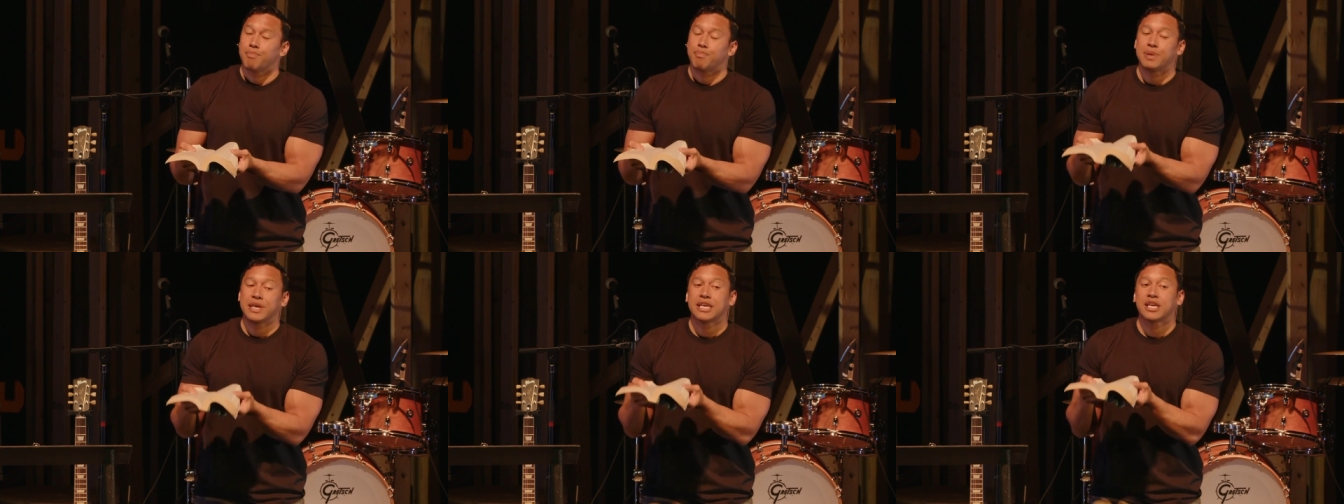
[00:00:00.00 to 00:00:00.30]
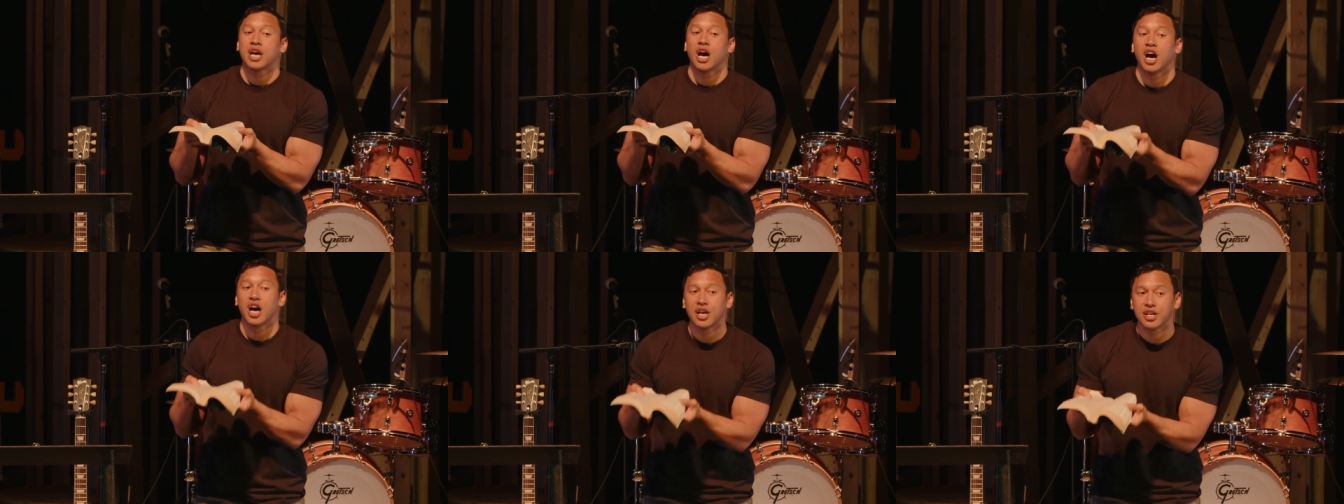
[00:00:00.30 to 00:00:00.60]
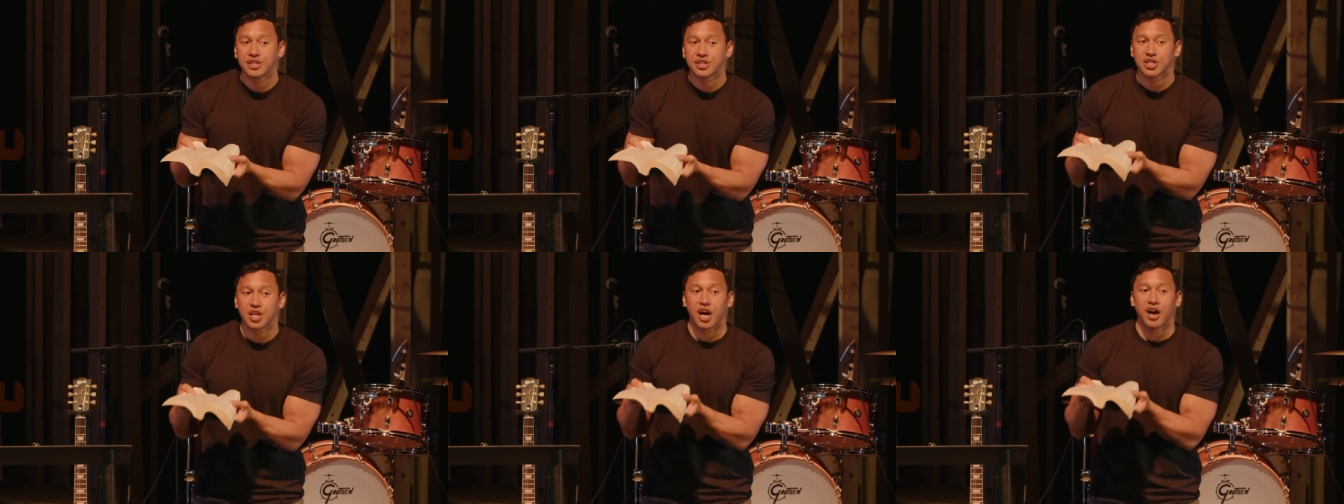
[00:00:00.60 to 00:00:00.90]

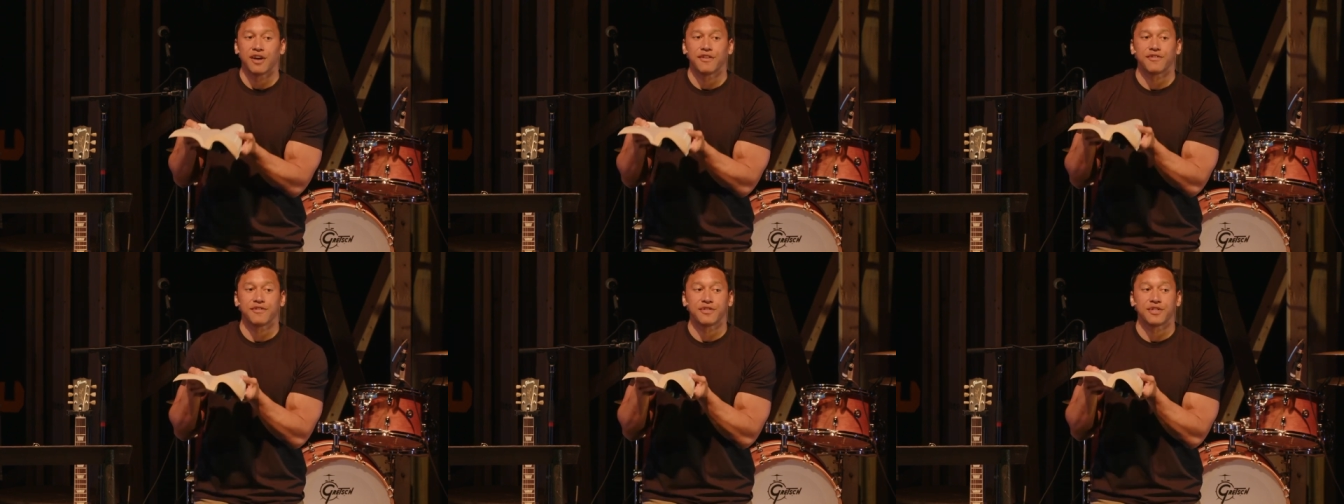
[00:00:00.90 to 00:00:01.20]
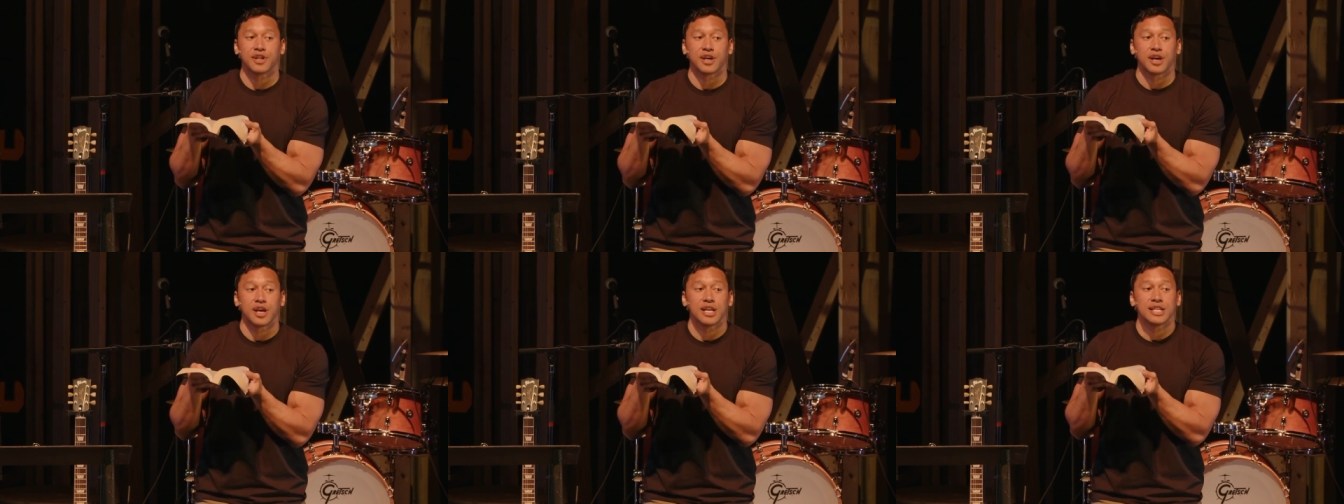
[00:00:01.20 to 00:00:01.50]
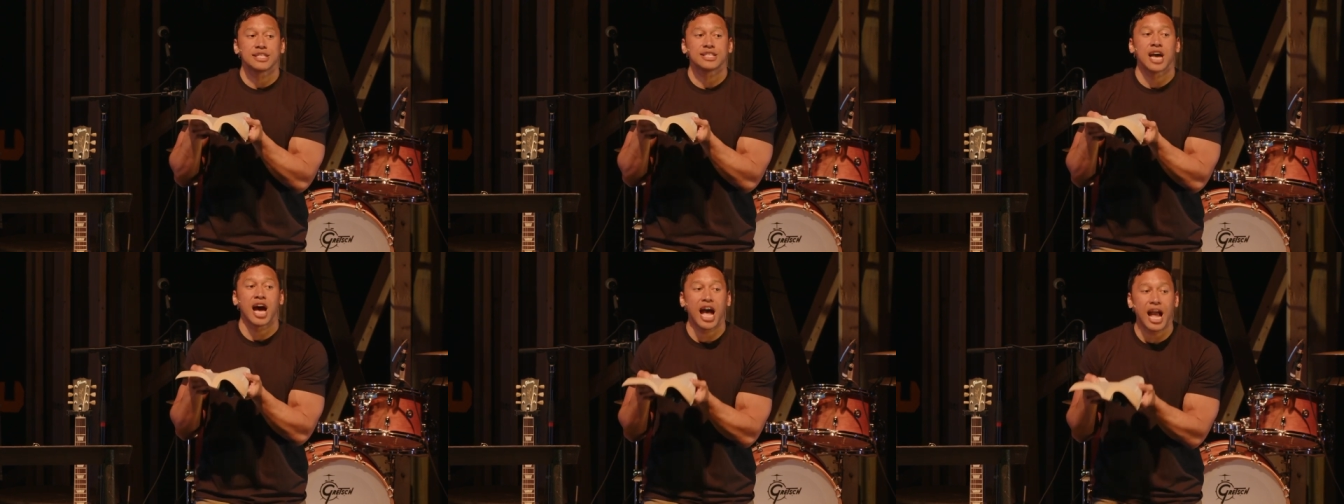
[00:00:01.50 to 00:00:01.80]
because of the
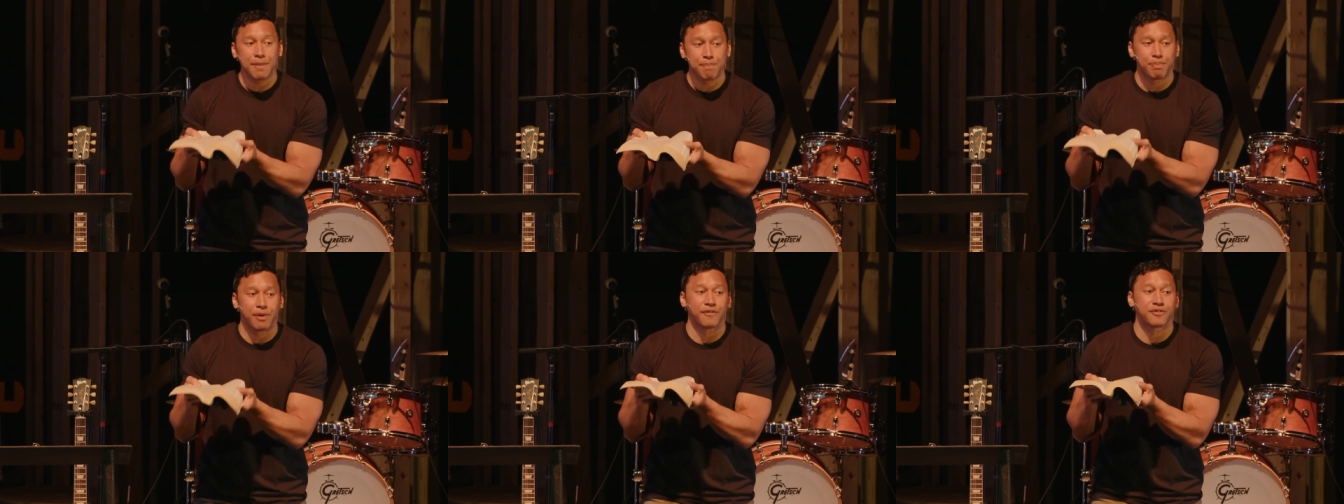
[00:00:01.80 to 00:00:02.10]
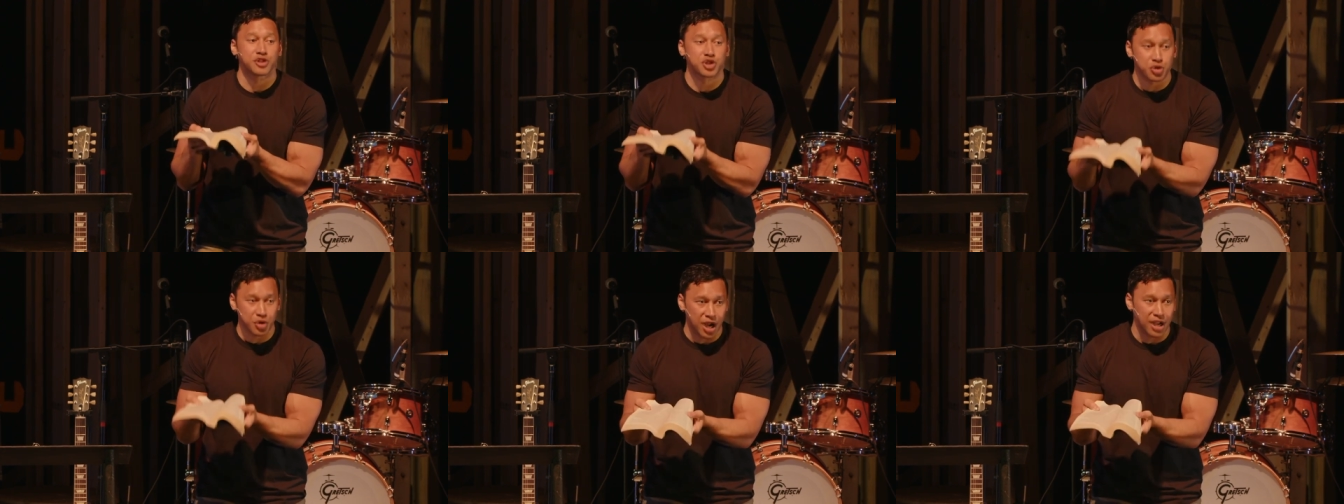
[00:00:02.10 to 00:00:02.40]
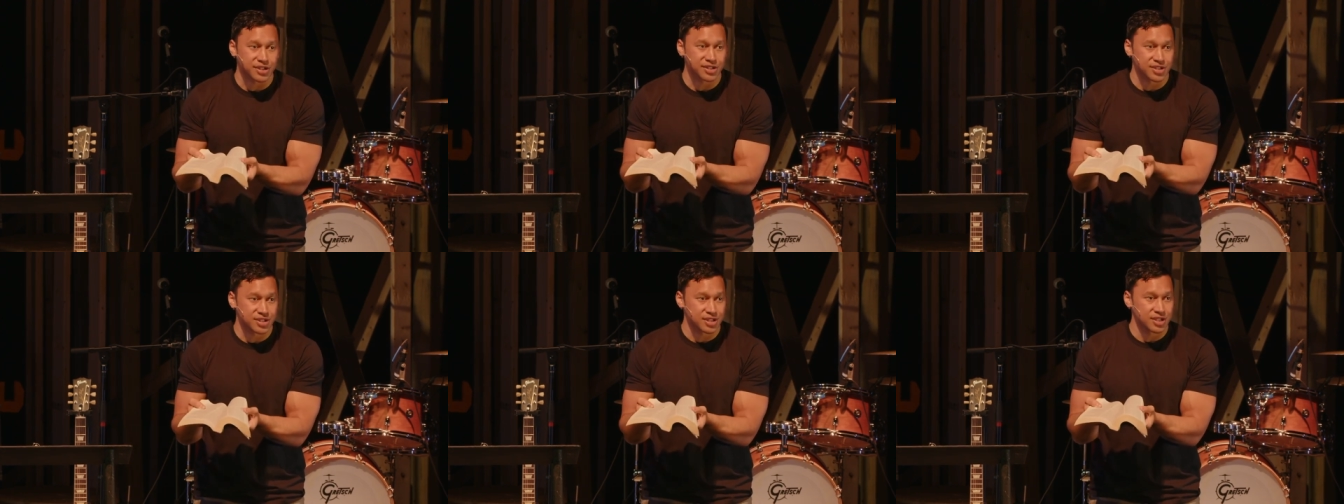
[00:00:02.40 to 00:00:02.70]
type of
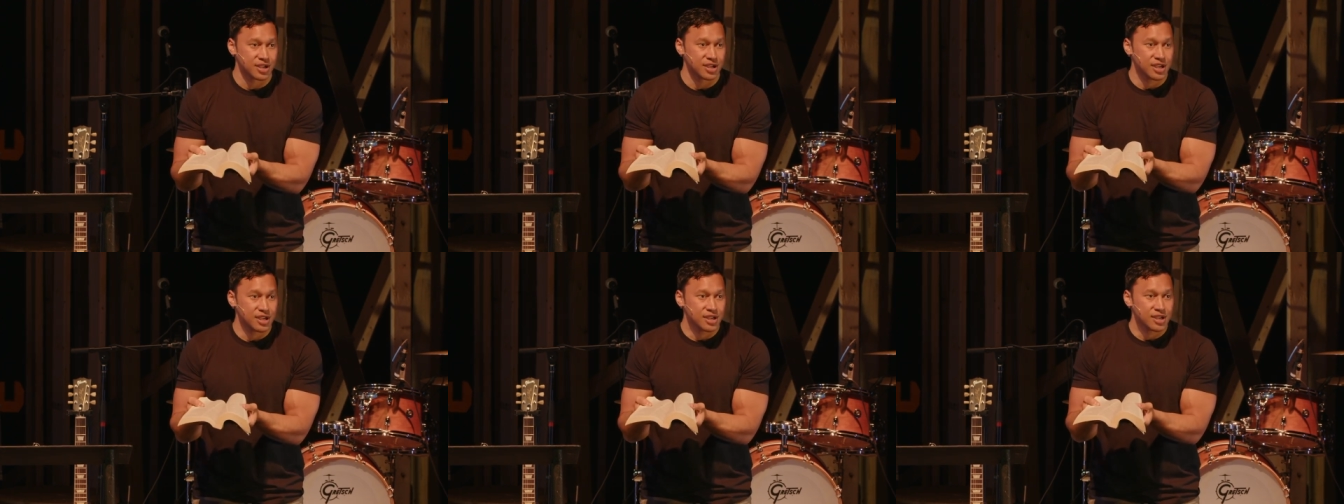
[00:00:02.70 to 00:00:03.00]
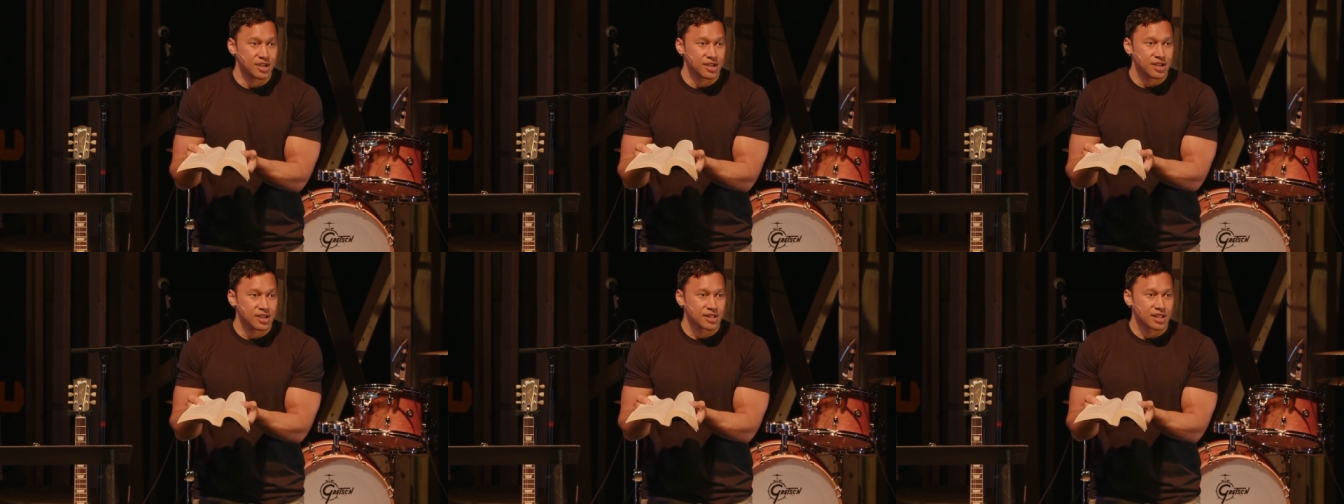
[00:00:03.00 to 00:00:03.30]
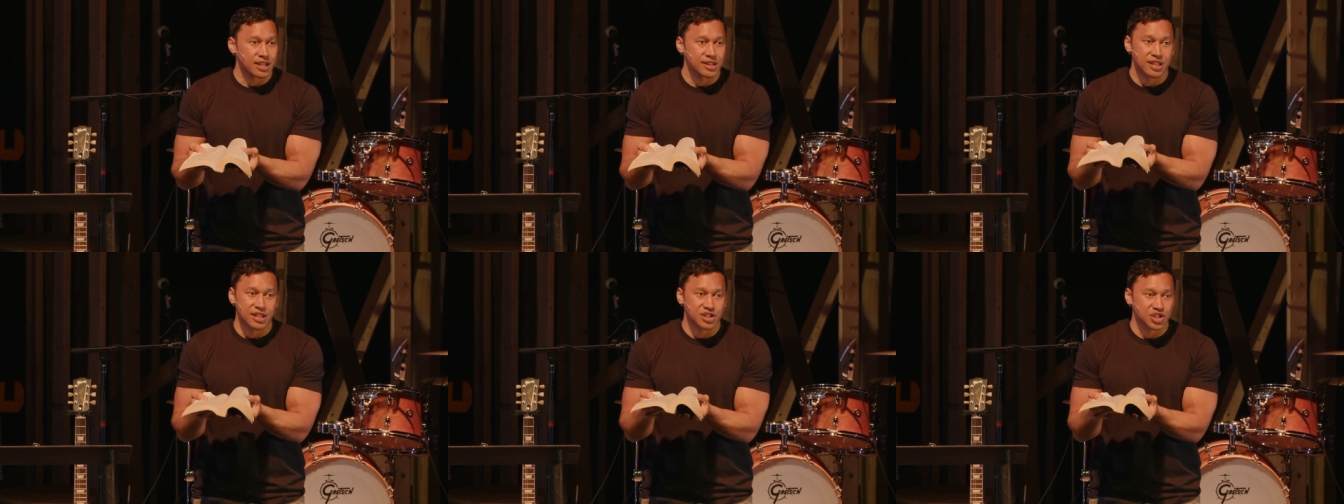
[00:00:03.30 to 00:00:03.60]
trust
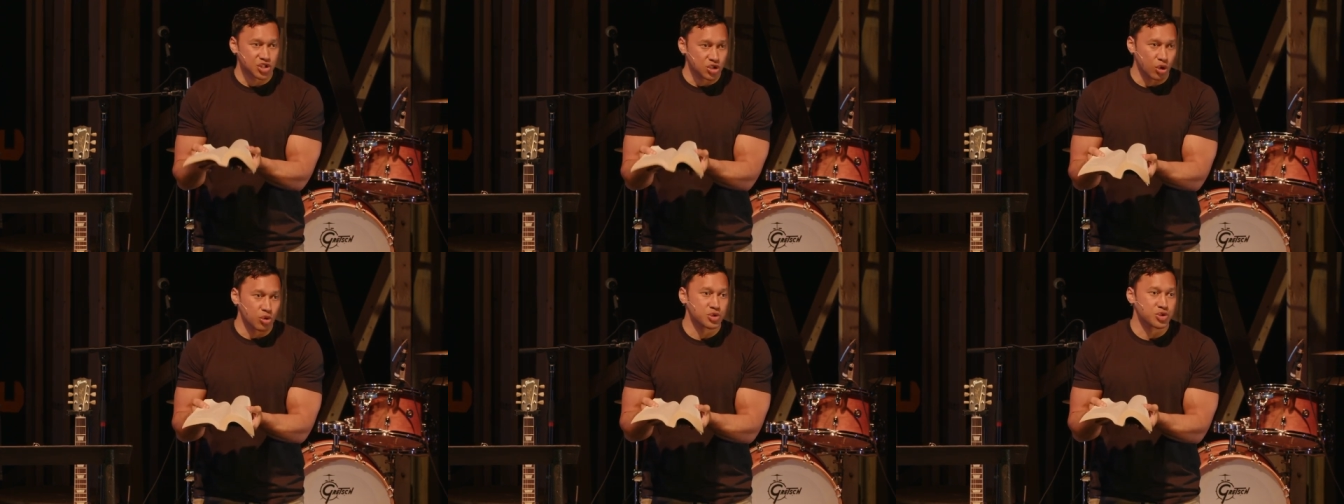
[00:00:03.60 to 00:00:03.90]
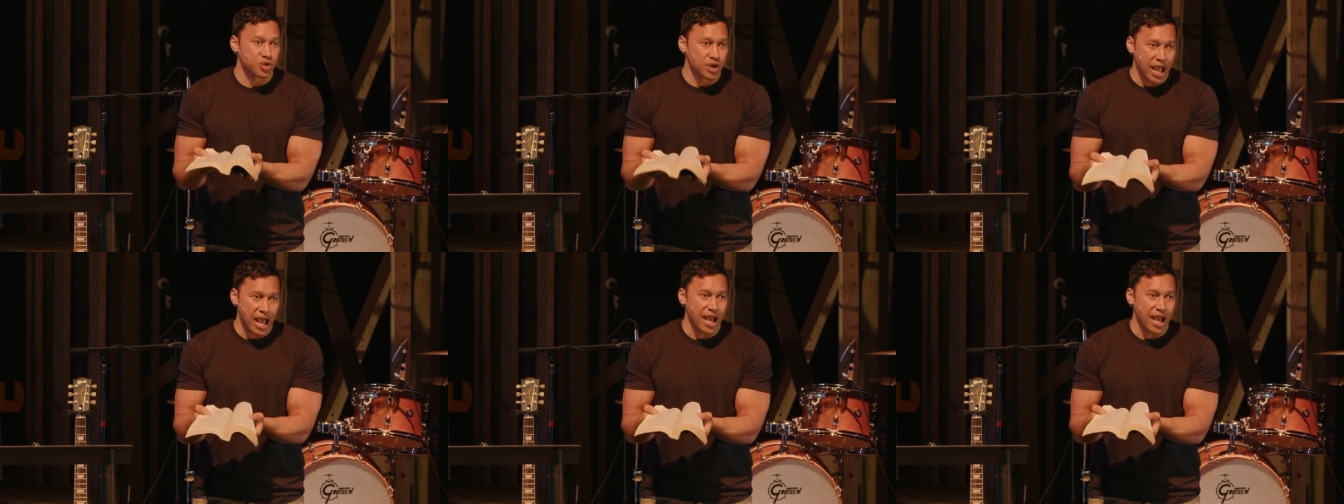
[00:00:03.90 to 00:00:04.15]
that this soldier